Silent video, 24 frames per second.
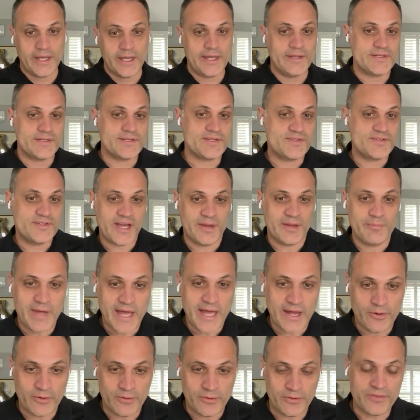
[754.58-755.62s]
Hey, this is Judd
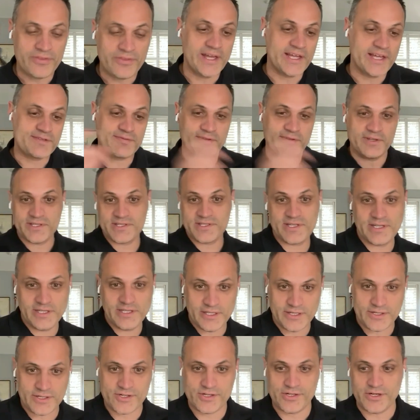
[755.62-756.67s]
Mackerel. Thanks for
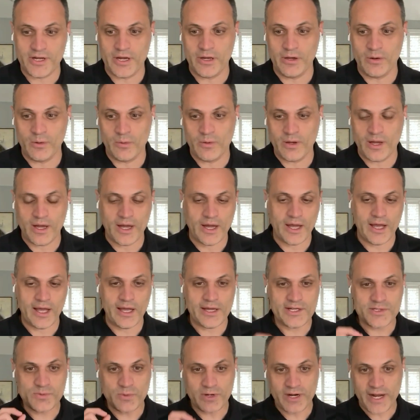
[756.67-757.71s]
listening to this show.
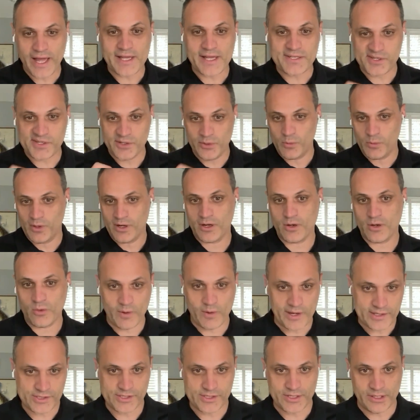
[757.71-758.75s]
I just wanted to ask you one
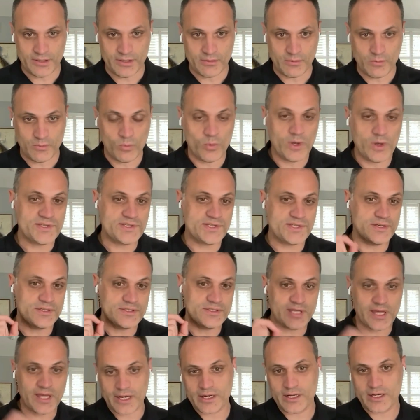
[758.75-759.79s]
question. What's your
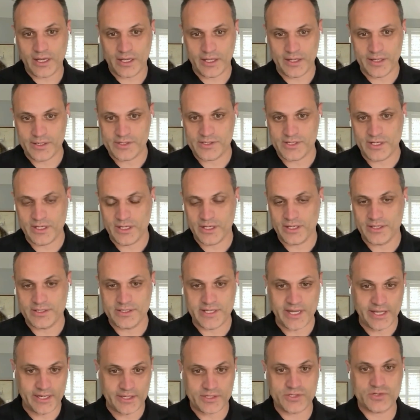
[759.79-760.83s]
technology
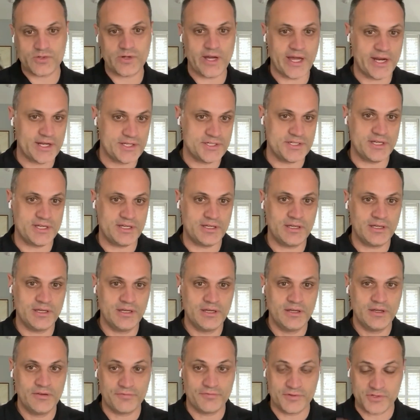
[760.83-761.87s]
and data strategy
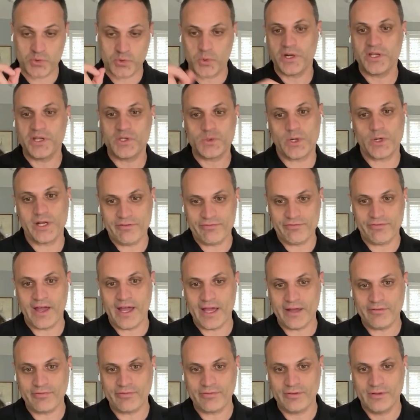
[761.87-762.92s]
for
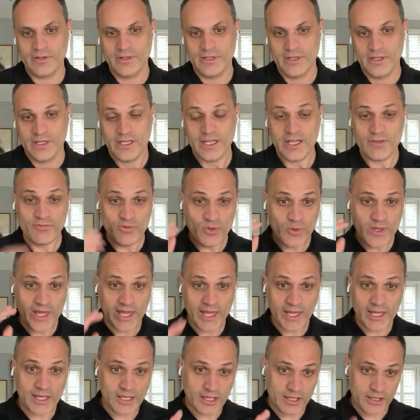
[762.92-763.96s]
2025? If you
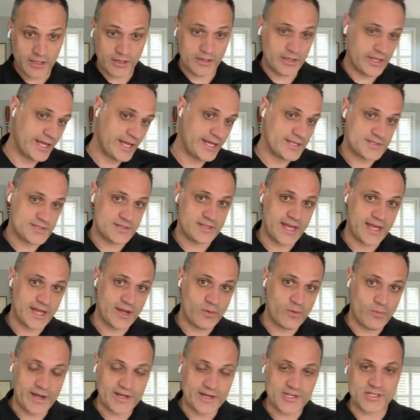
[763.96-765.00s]
can't clearly answer
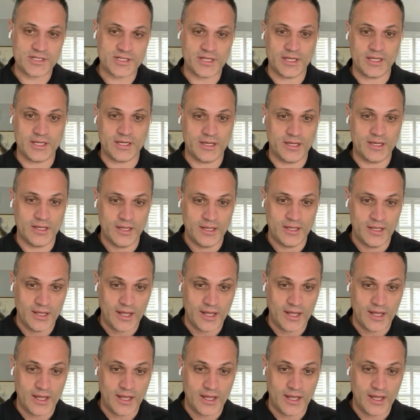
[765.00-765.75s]
that question,